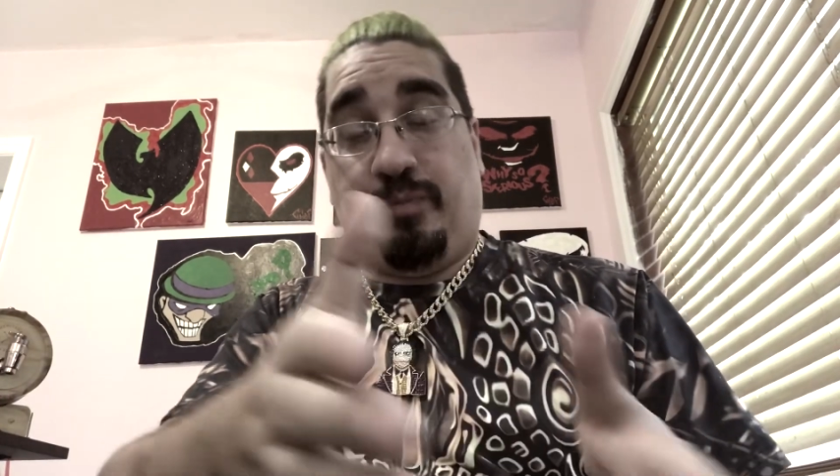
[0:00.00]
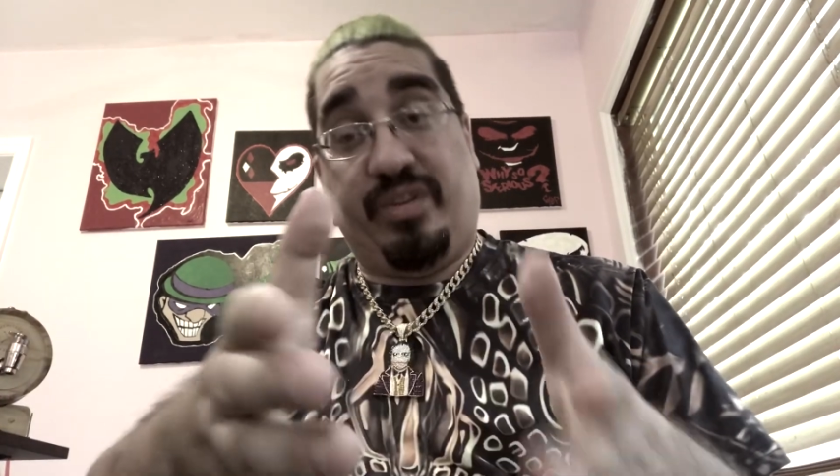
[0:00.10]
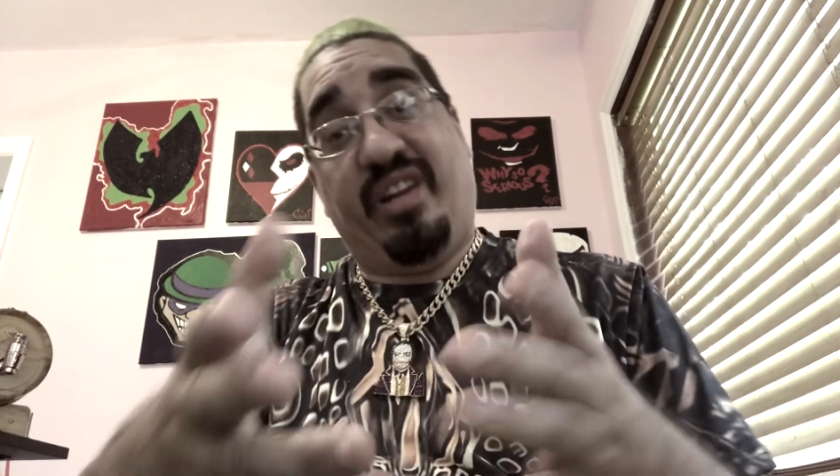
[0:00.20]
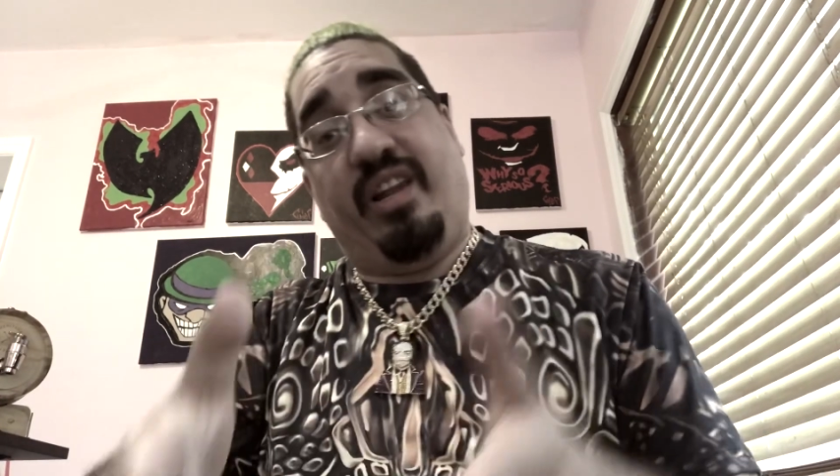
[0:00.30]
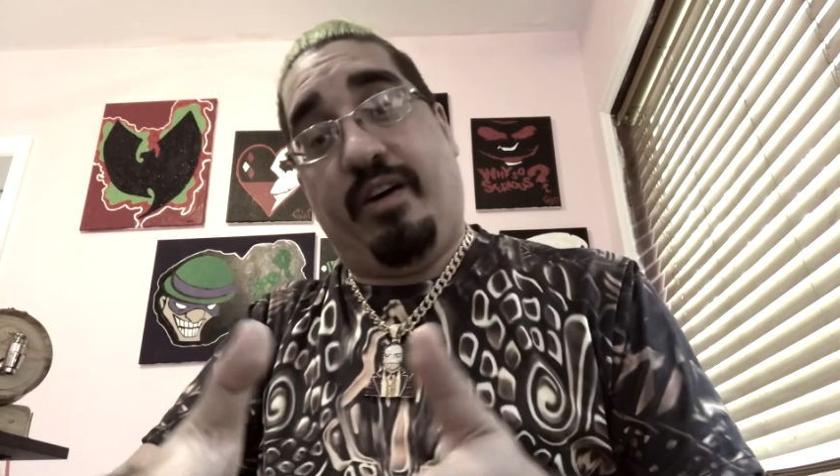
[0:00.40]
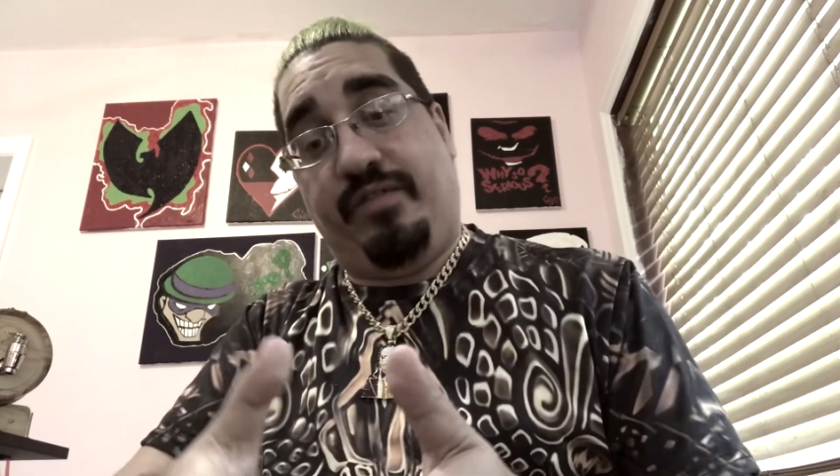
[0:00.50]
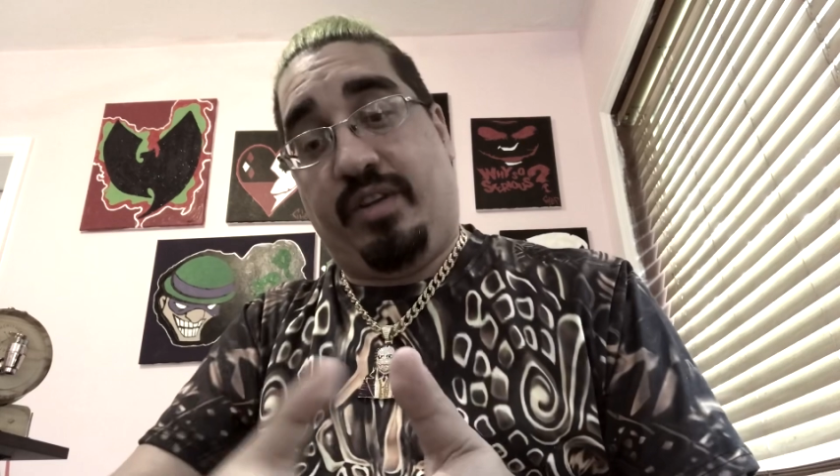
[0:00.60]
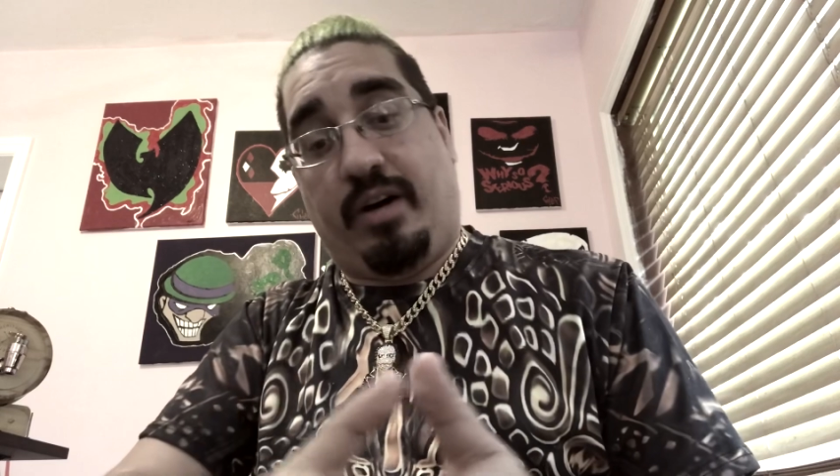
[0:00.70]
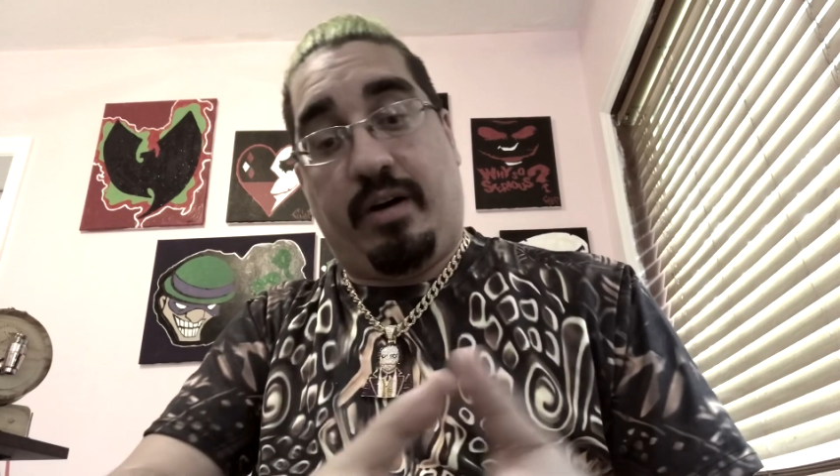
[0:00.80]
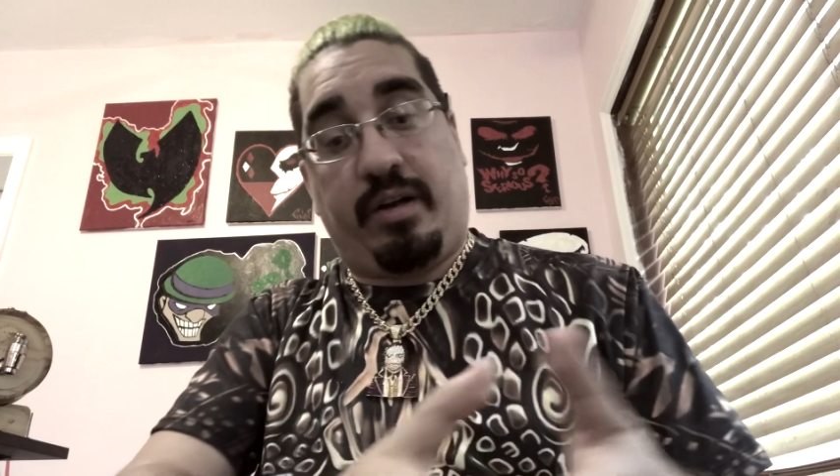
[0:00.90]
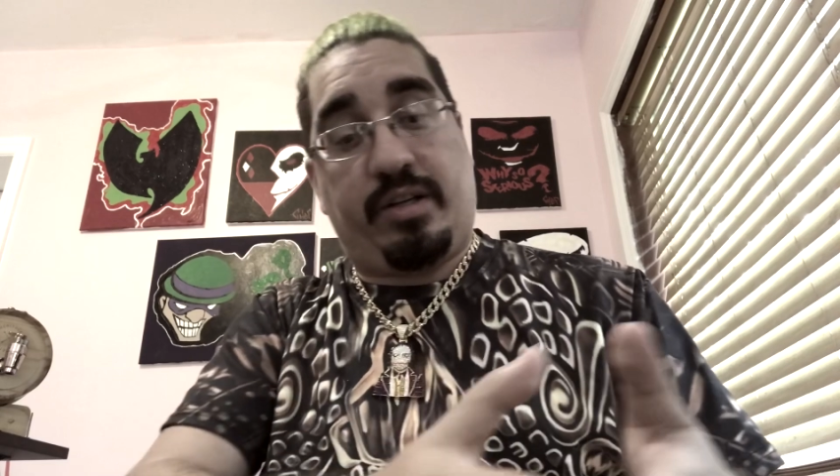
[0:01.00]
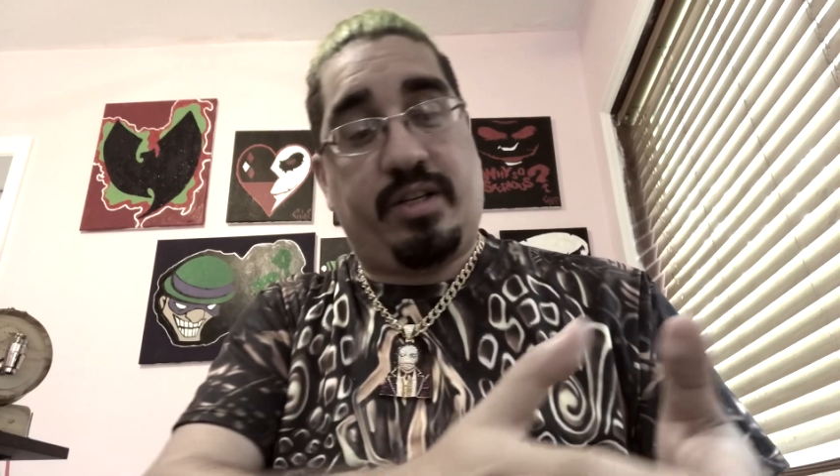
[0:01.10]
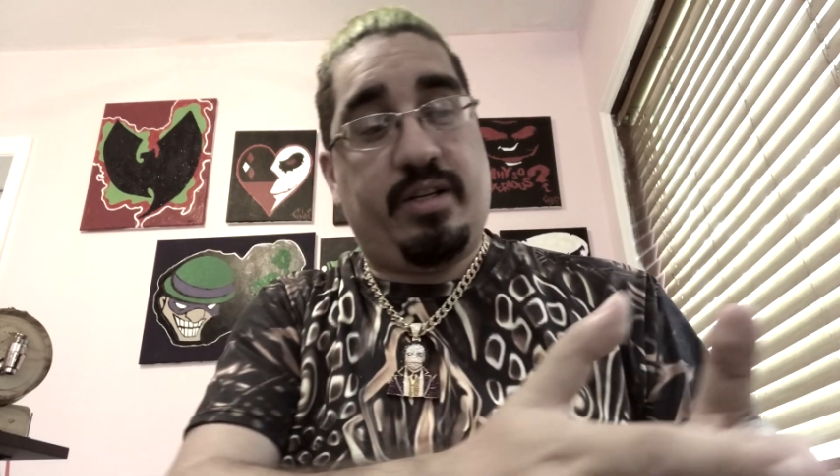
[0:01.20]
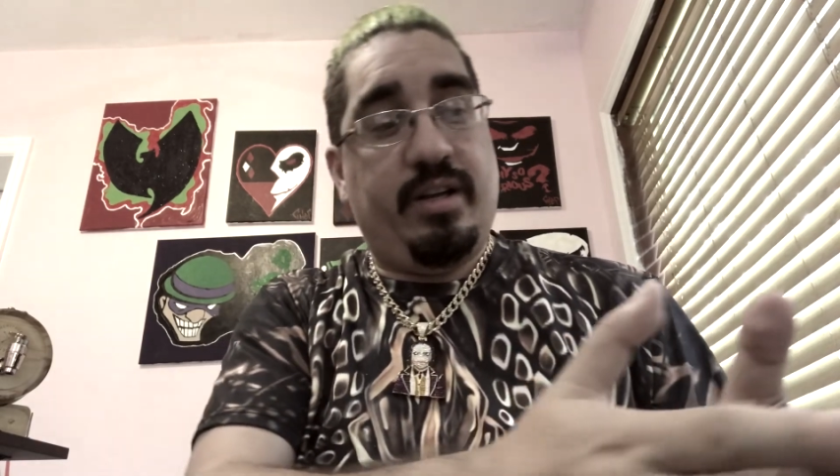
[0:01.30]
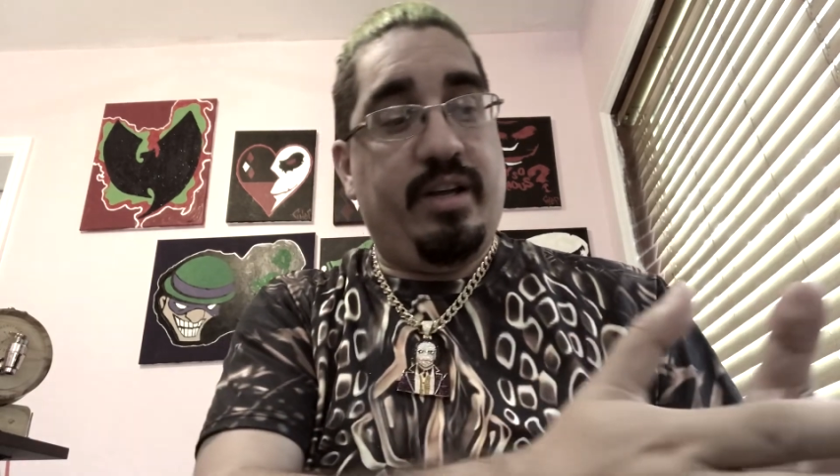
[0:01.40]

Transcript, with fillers: the Love Dogs,